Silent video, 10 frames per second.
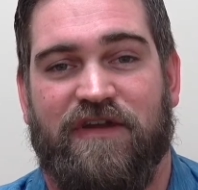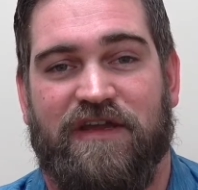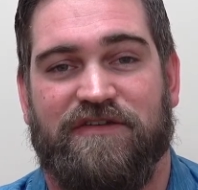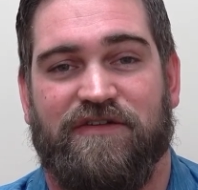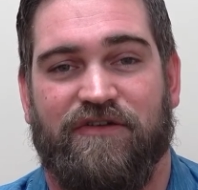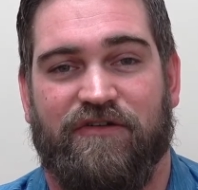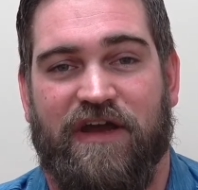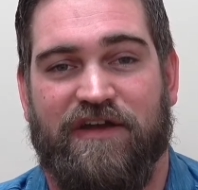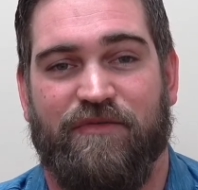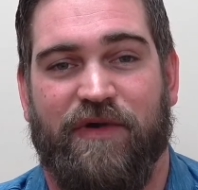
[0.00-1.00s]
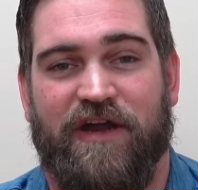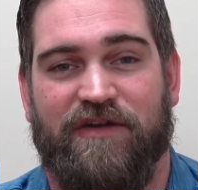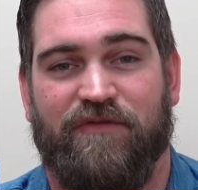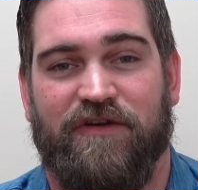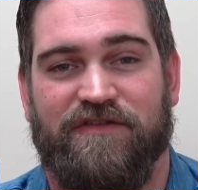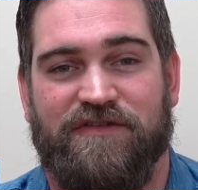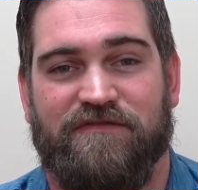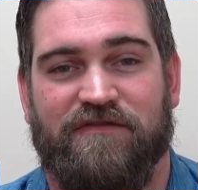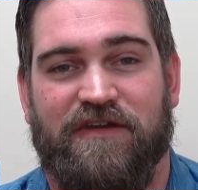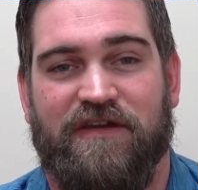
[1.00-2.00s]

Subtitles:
and to learn how your body works.